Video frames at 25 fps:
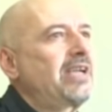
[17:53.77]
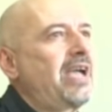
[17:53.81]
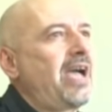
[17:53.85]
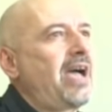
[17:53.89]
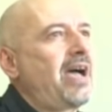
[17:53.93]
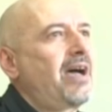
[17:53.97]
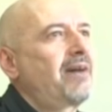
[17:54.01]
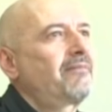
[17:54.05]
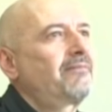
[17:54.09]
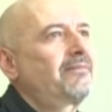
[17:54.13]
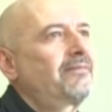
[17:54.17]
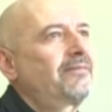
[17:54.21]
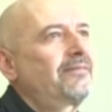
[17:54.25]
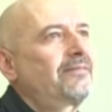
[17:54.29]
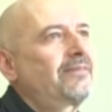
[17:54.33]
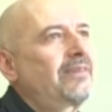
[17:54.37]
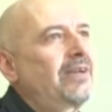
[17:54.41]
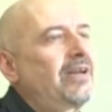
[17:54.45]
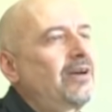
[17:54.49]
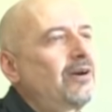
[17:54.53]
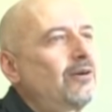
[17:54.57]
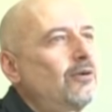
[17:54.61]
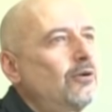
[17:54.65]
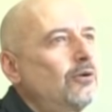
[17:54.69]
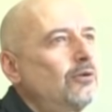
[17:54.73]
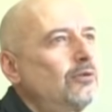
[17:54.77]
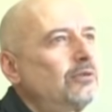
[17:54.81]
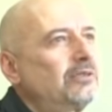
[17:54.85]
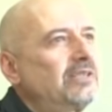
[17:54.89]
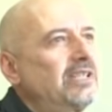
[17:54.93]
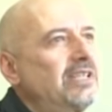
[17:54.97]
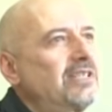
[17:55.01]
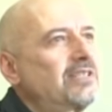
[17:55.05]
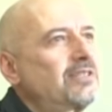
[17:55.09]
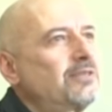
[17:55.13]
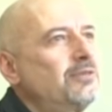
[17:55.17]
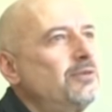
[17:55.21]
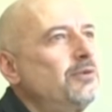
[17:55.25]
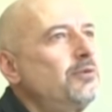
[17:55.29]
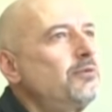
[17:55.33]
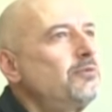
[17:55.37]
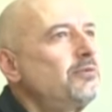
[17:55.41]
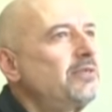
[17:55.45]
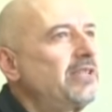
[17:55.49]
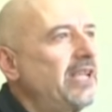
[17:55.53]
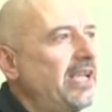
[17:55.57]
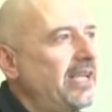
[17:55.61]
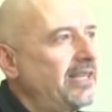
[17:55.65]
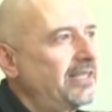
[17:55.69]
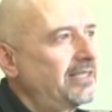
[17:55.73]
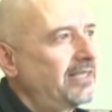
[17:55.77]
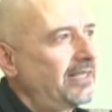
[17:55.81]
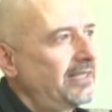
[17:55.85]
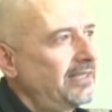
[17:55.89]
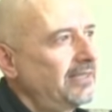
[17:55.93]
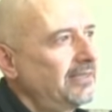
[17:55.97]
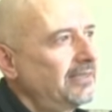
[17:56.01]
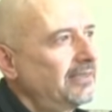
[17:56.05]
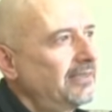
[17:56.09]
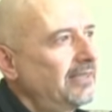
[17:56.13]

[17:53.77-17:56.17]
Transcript: have all this new data.